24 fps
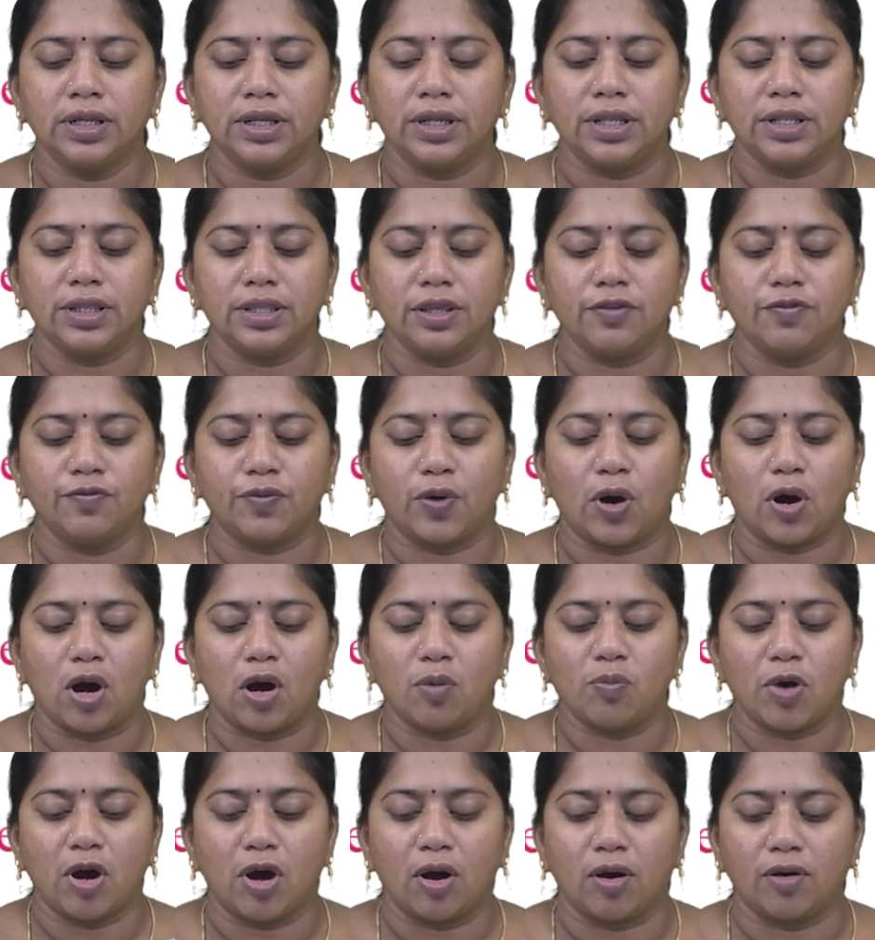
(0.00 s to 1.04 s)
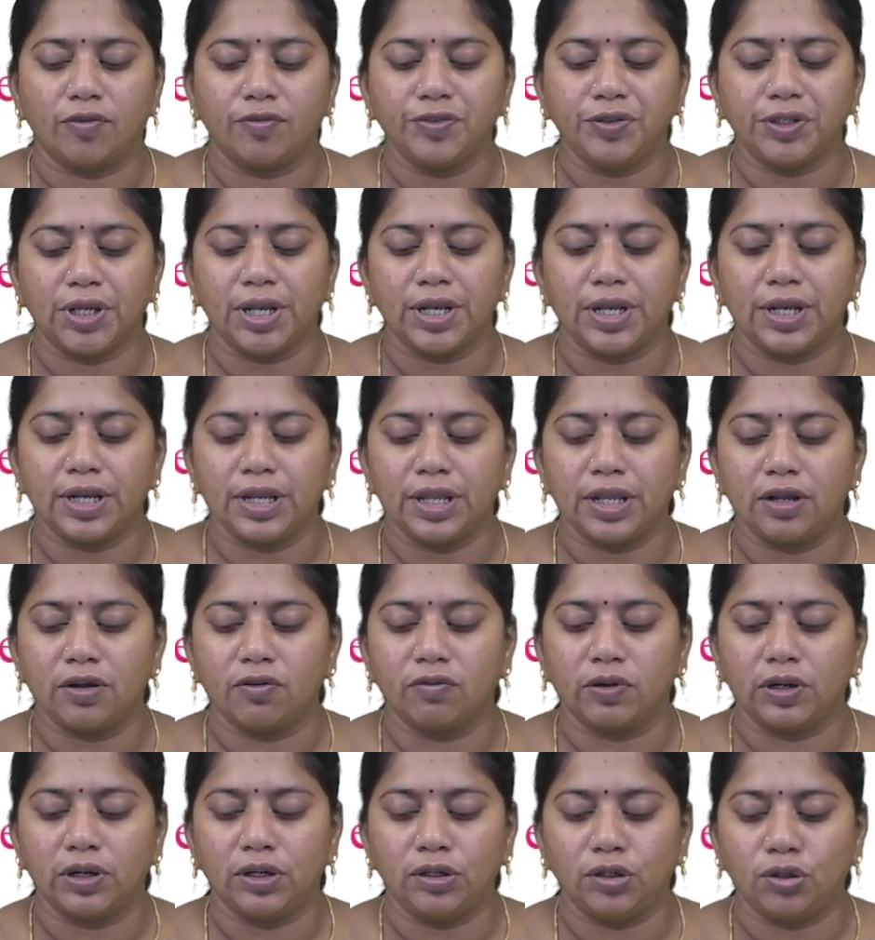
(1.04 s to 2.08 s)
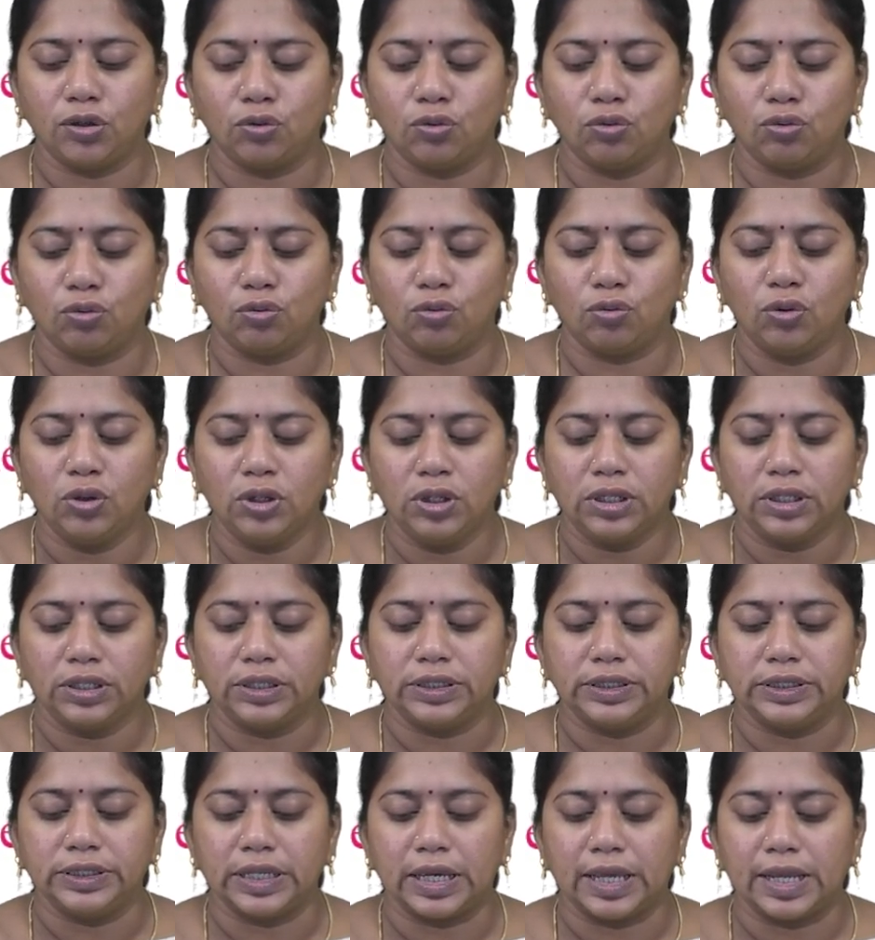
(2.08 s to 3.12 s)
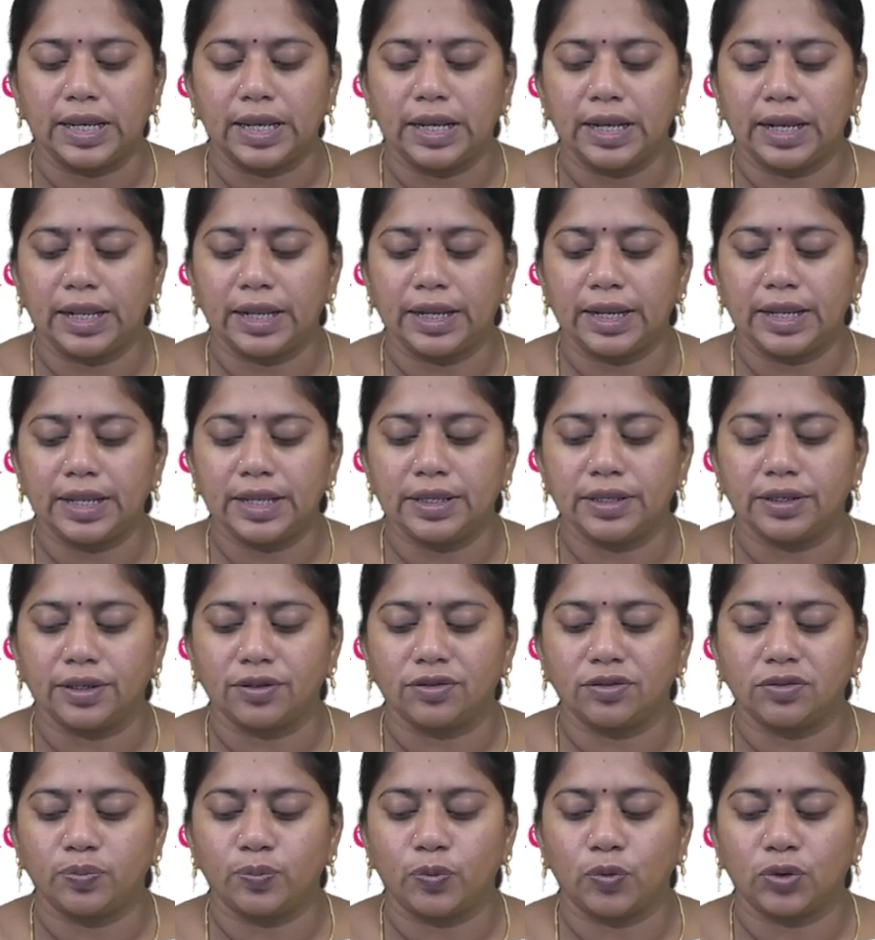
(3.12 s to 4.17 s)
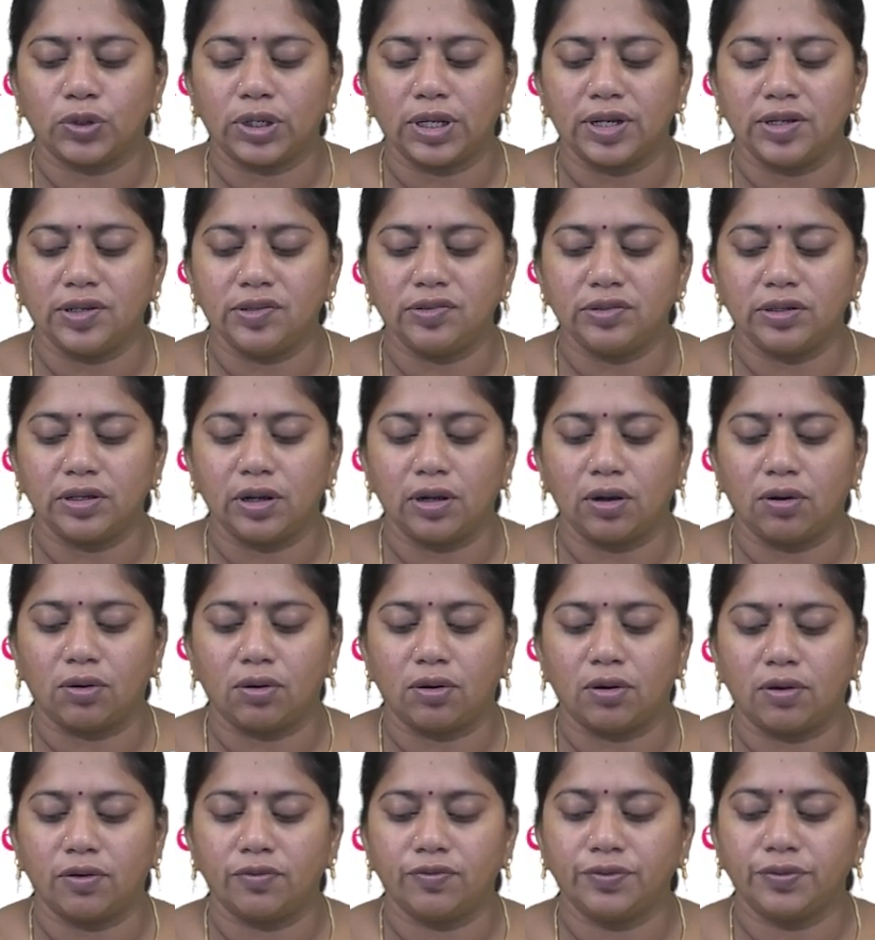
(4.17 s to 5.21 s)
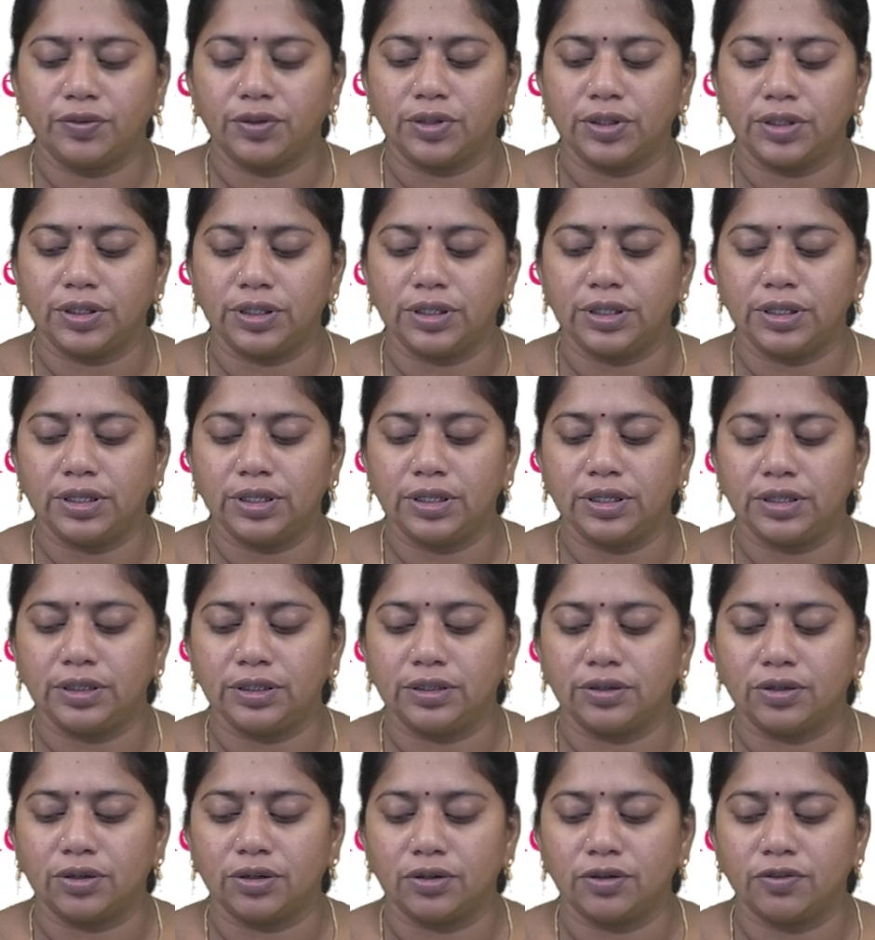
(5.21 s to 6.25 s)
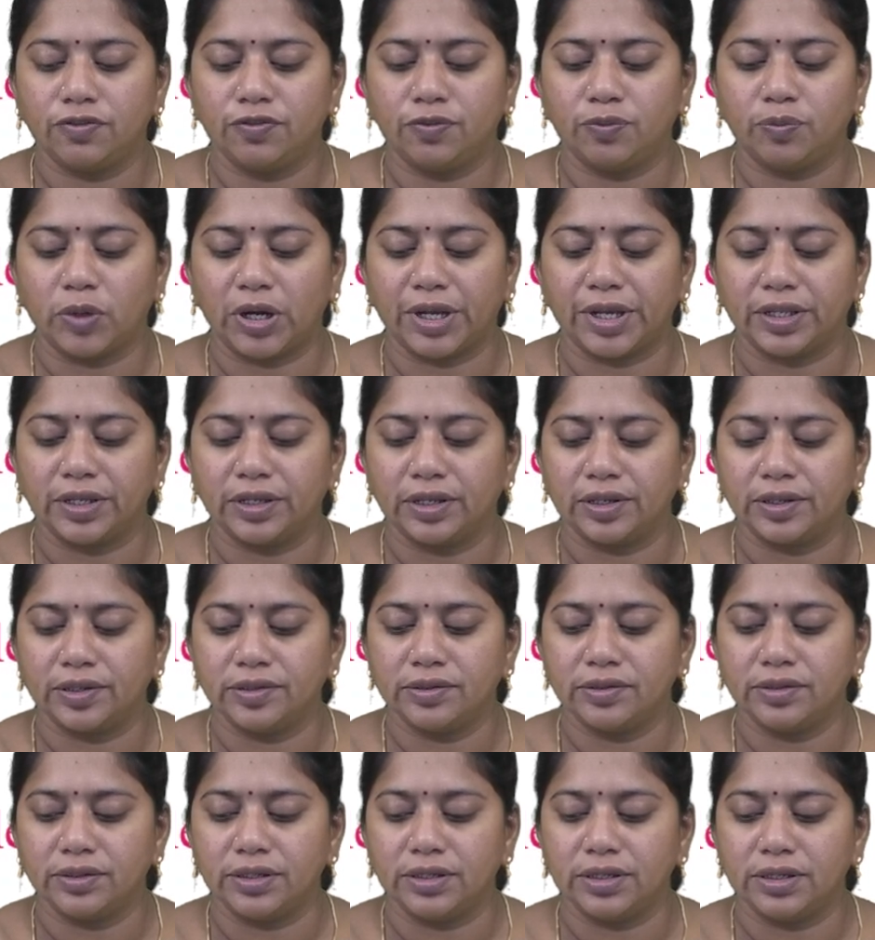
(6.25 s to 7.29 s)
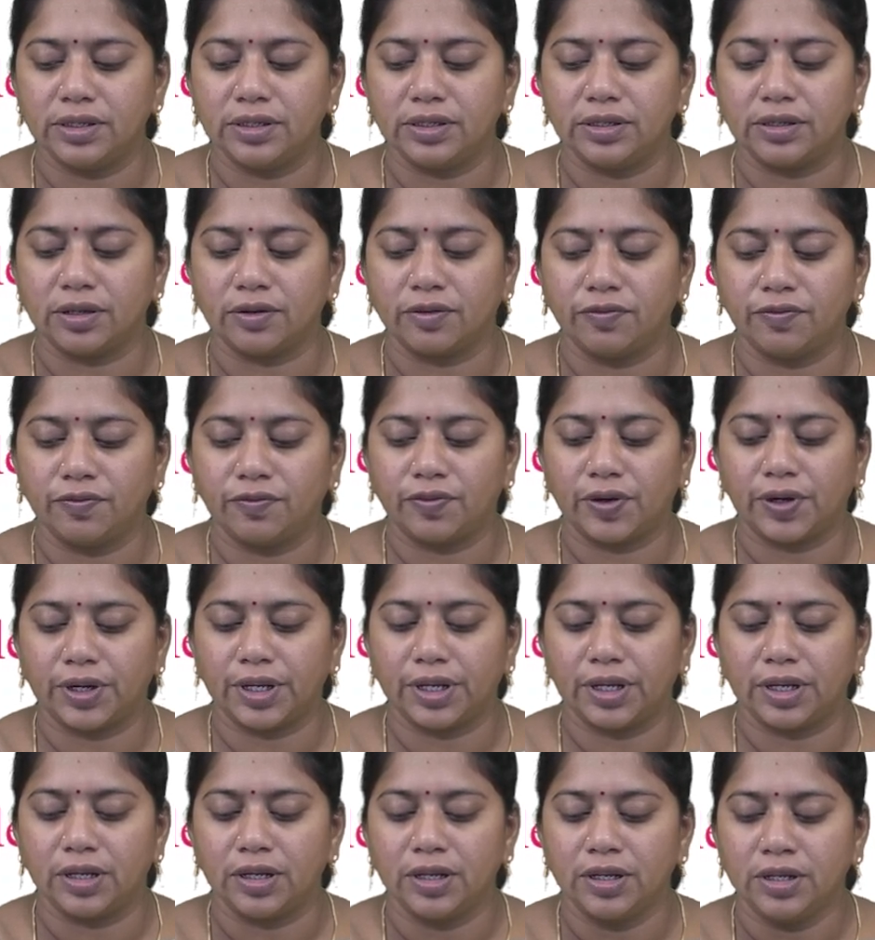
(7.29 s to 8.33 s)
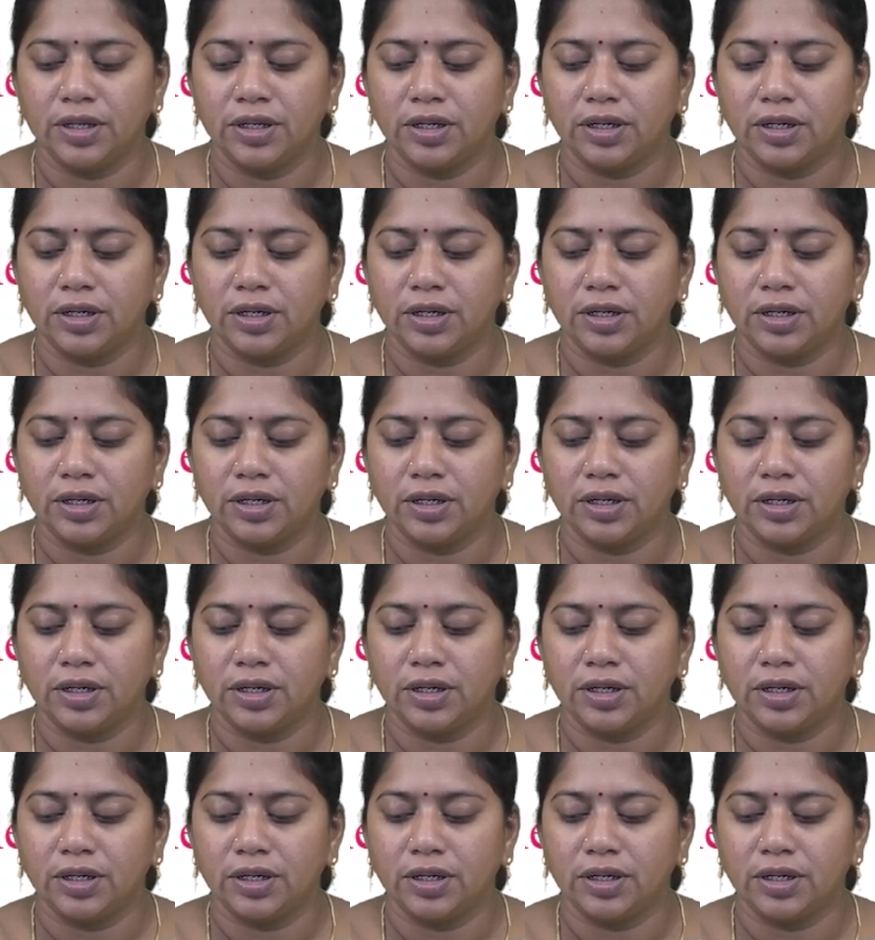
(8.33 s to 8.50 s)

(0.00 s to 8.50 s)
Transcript: in the form of N equal to Ni exponential of E F minus E F I